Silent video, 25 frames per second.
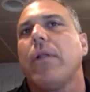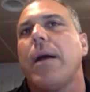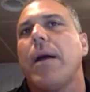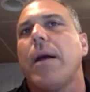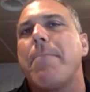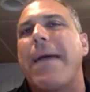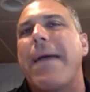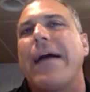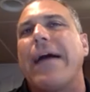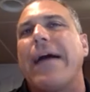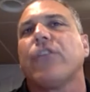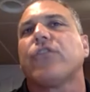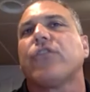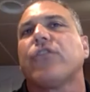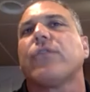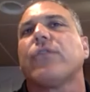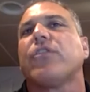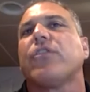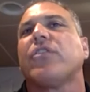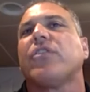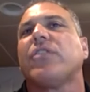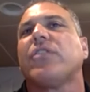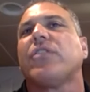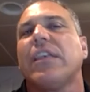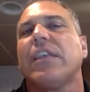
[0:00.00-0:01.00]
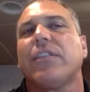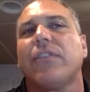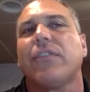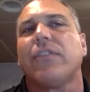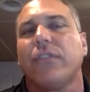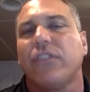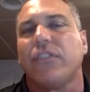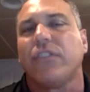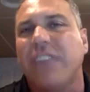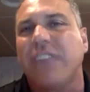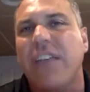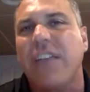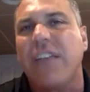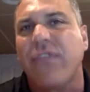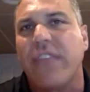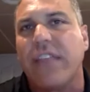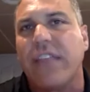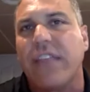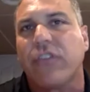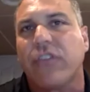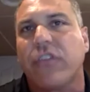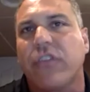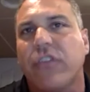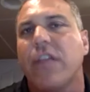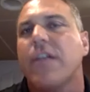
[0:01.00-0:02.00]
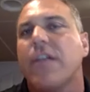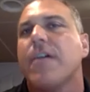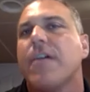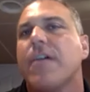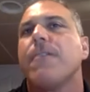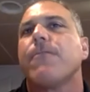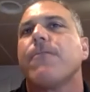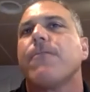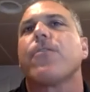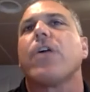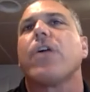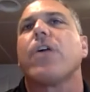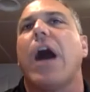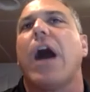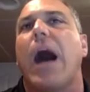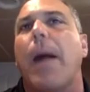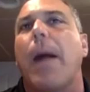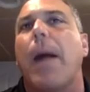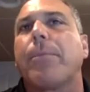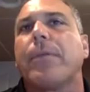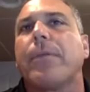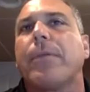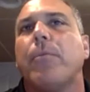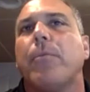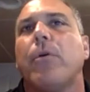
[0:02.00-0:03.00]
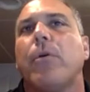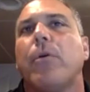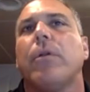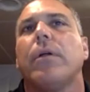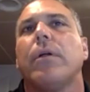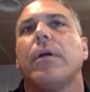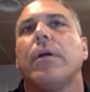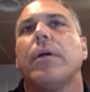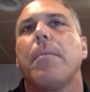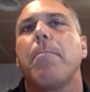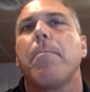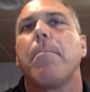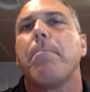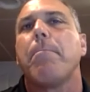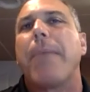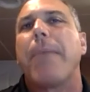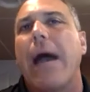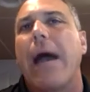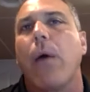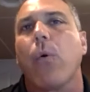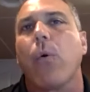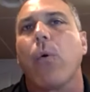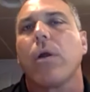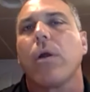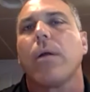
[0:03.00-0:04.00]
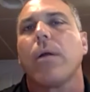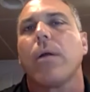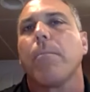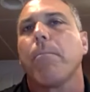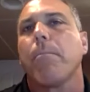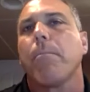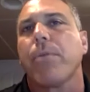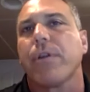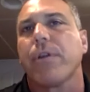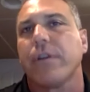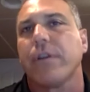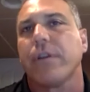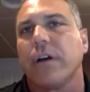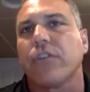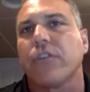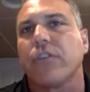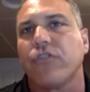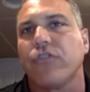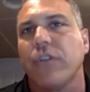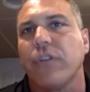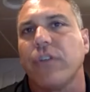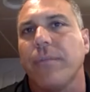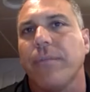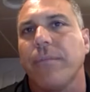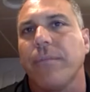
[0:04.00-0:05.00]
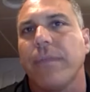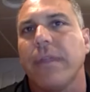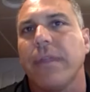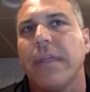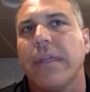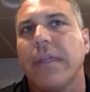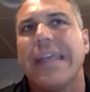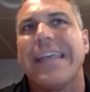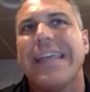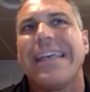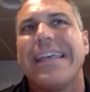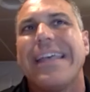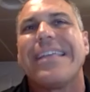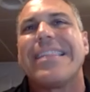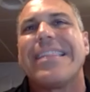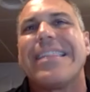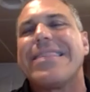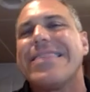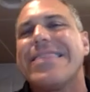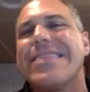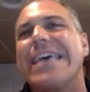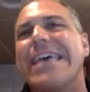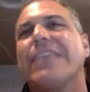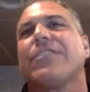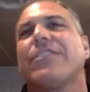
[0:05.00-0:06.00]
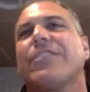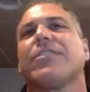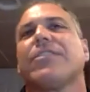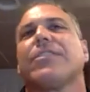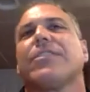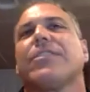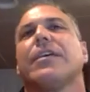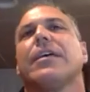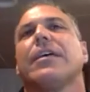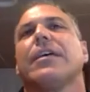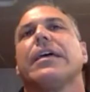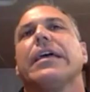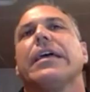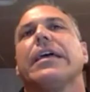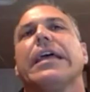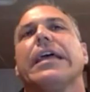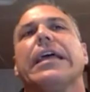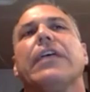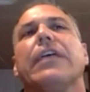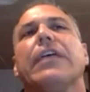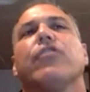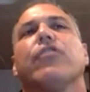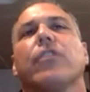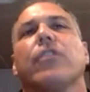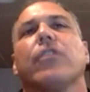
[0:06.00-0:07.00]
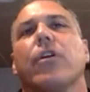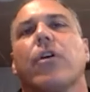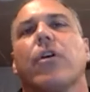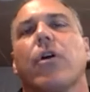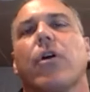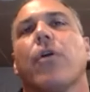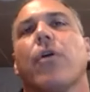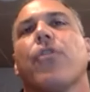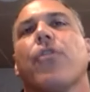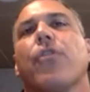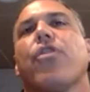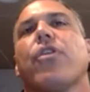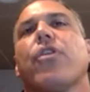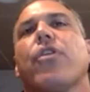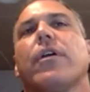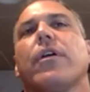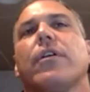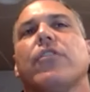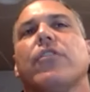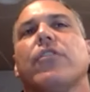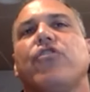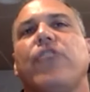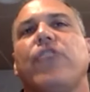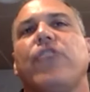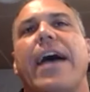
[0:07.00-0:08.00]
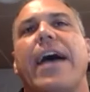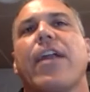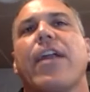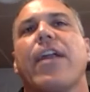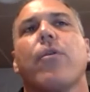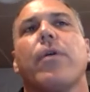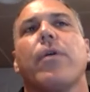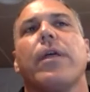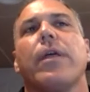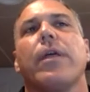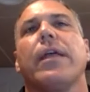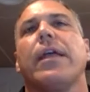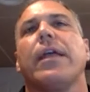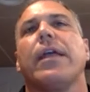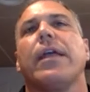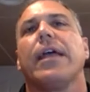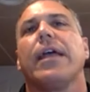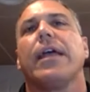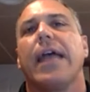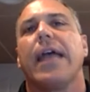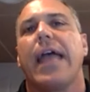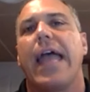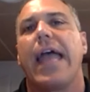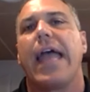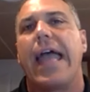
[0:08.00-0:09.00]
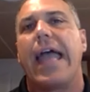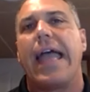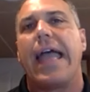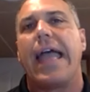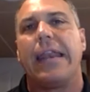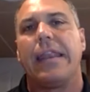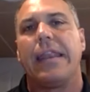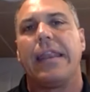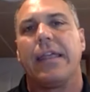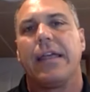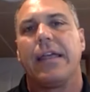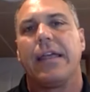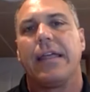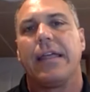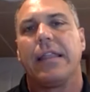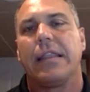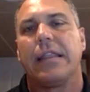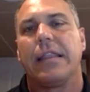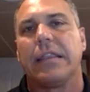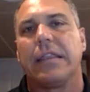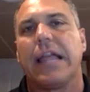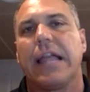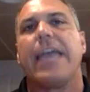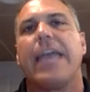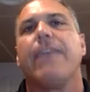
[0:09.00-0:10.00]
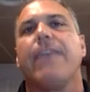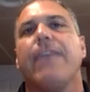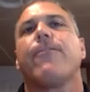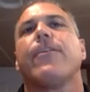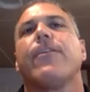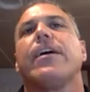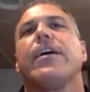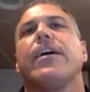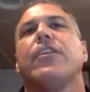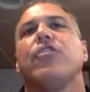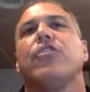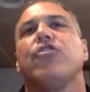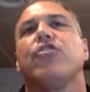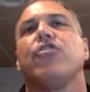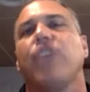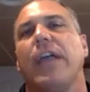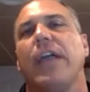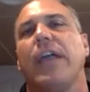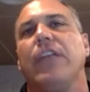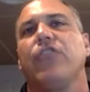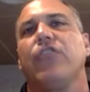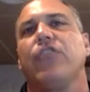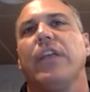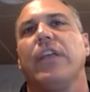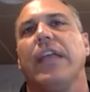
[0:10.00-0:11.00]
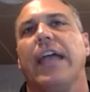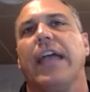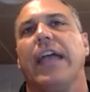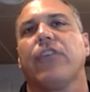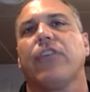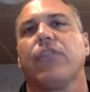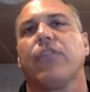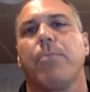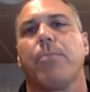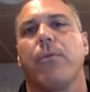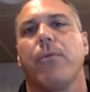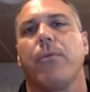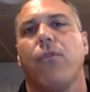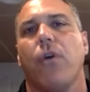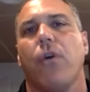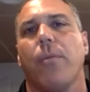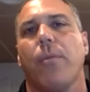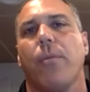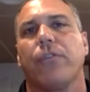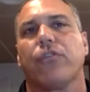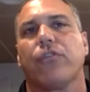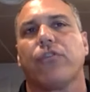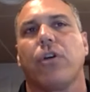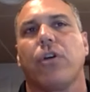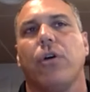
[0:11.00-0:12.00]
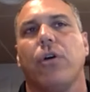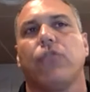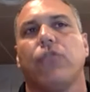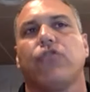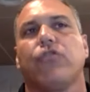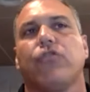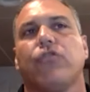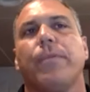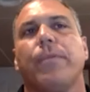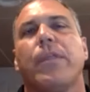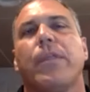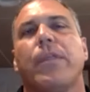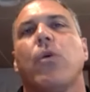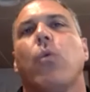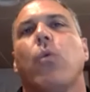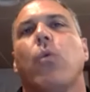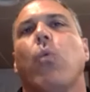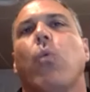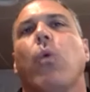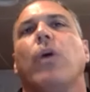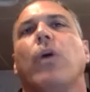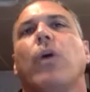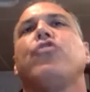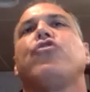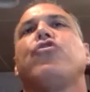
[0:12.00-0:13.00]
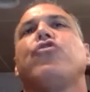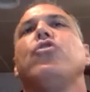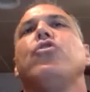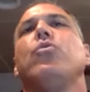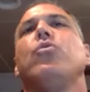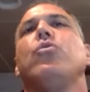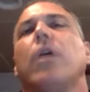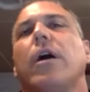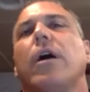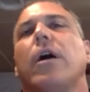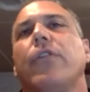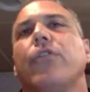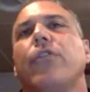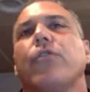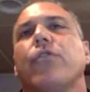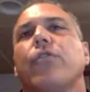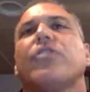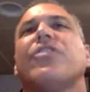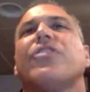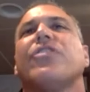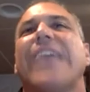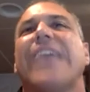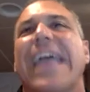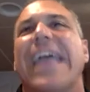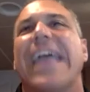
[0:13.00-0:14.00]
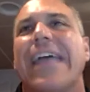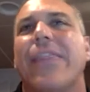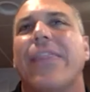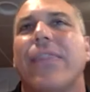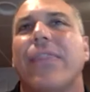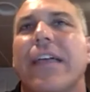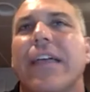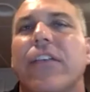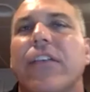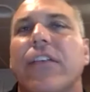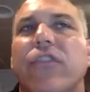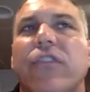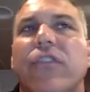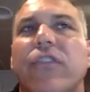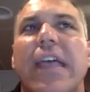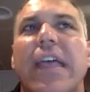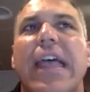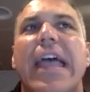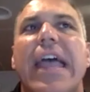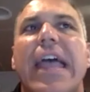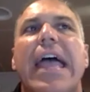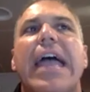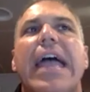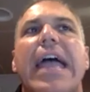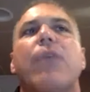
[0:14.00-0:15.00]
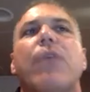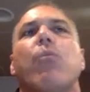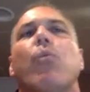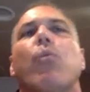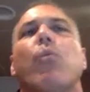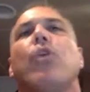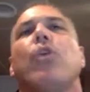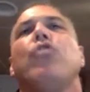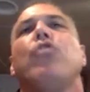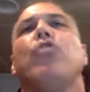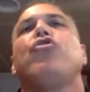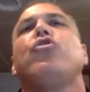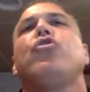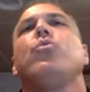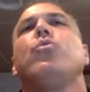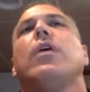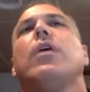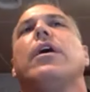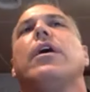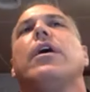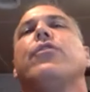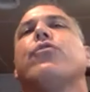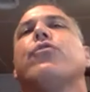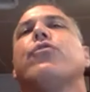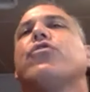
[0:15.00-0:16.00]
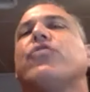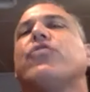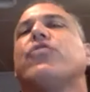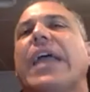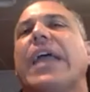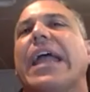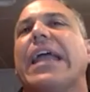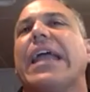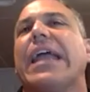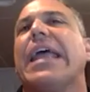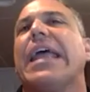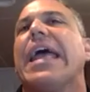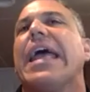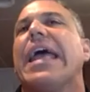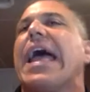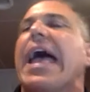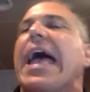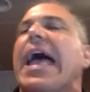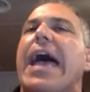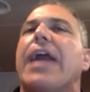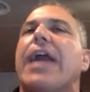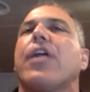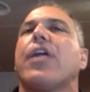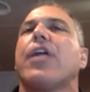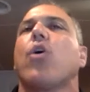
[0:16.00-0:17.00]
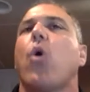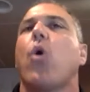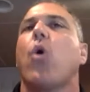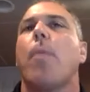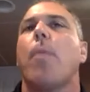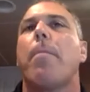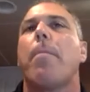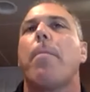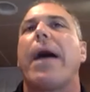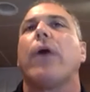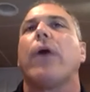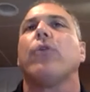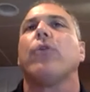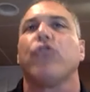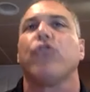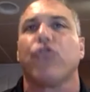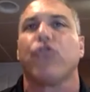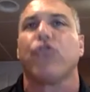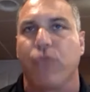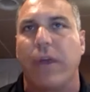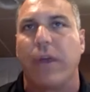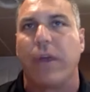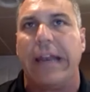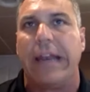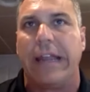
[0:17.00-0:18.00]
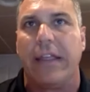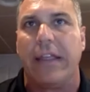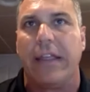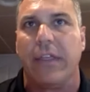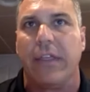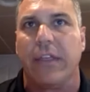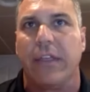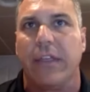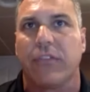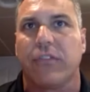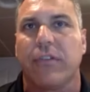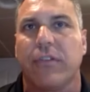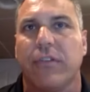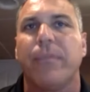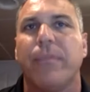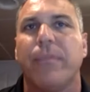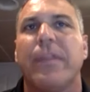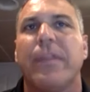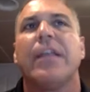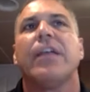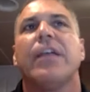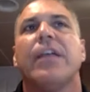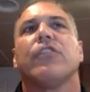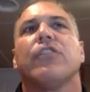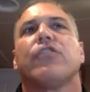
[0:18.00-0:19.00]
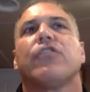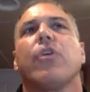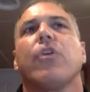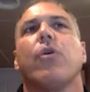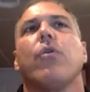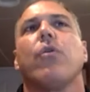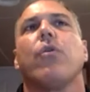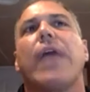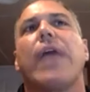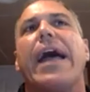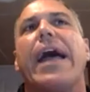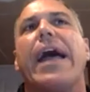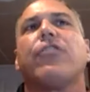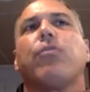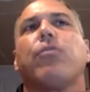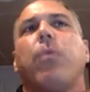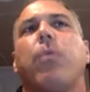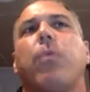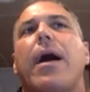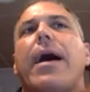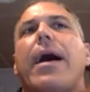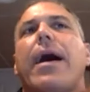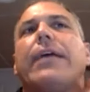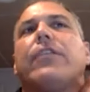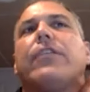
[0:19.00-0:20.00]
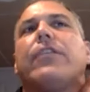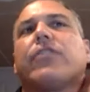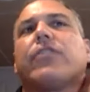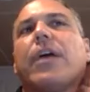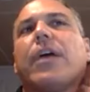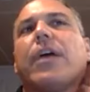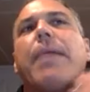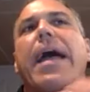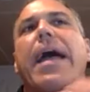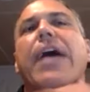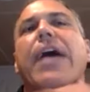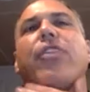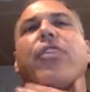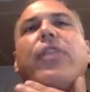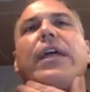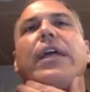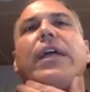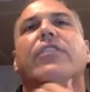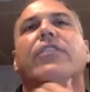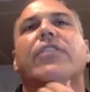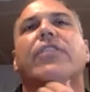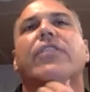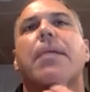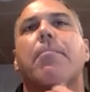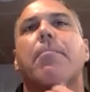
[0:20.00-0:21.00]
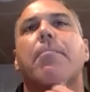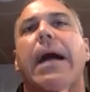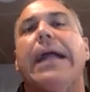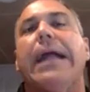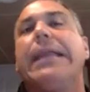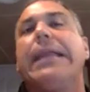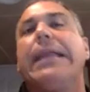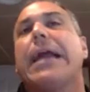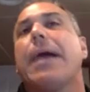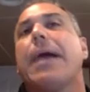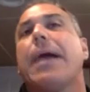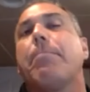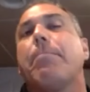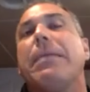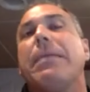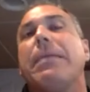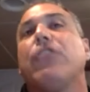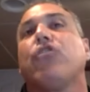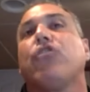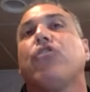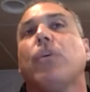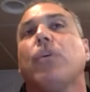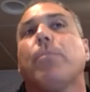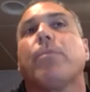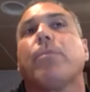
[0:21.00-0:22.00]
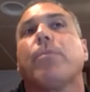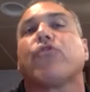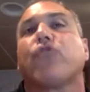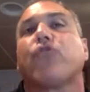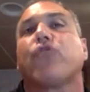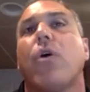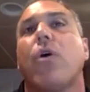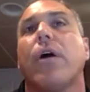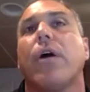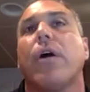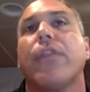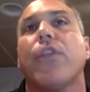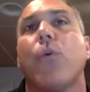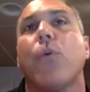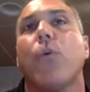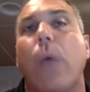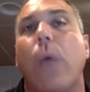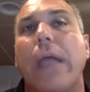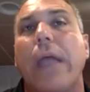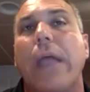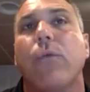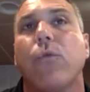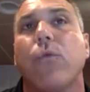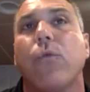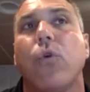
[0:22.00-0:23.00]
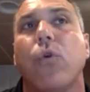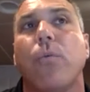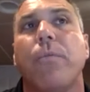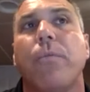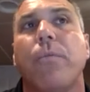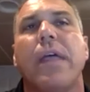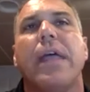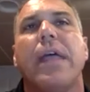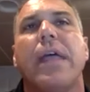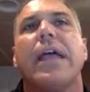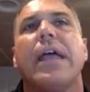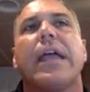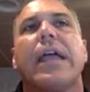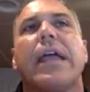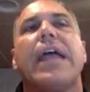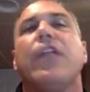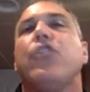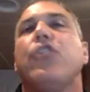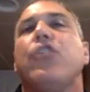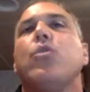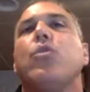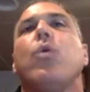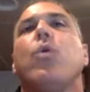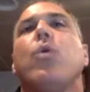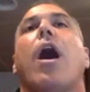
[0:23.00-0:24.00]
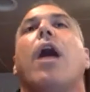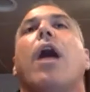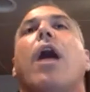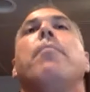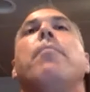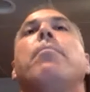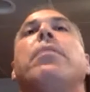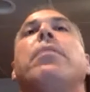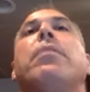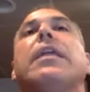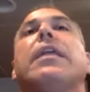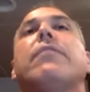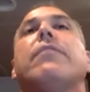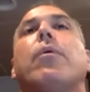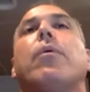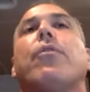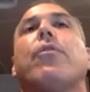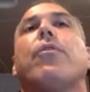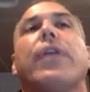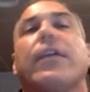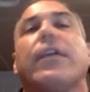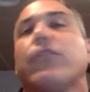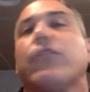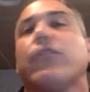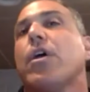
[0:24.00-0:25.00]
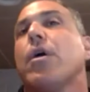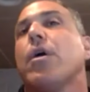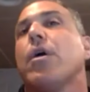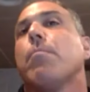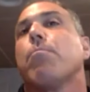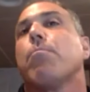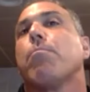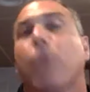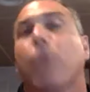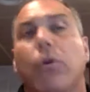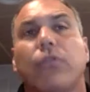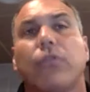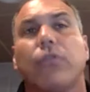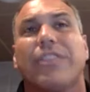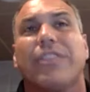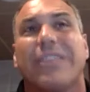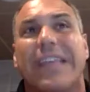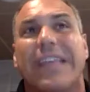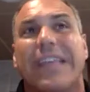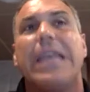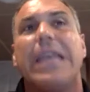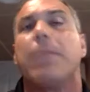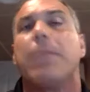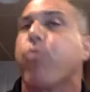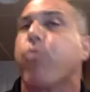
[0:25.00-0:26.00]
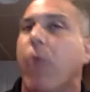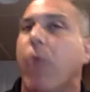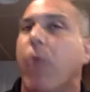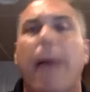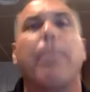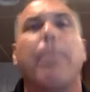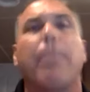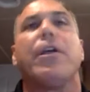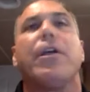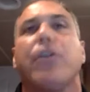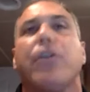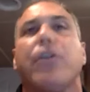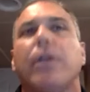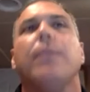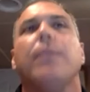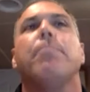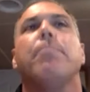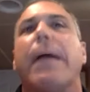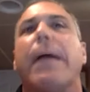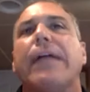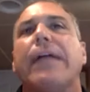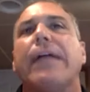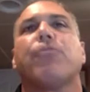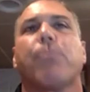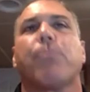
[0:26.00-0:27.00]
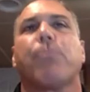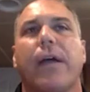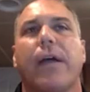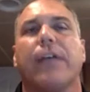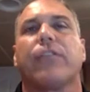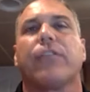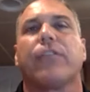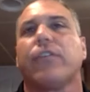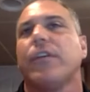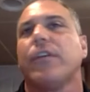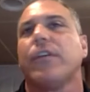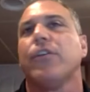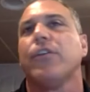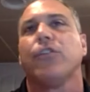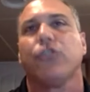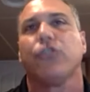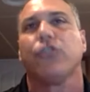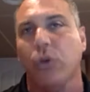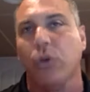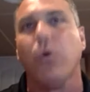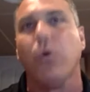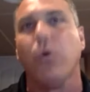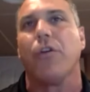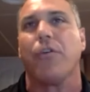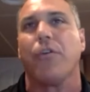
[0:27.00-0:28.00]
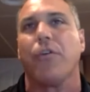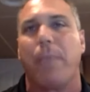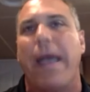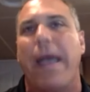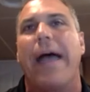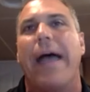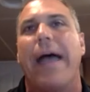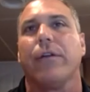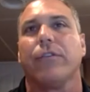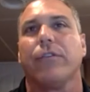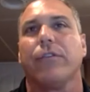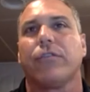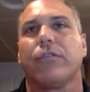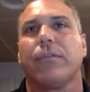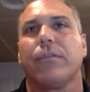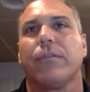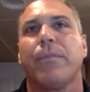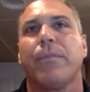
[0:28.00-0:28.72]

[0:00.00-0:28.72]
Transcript: amounts of stif- stiffness for optimal power production. This is earth-shattering and life-changing as a performance coach. Once you understand this, and once you understand how to go about training this. So that's why some athletes that might not be super strong in the weight room can do unbelievable things. Bruce Lee probably couldn't bench press two hundred pounds,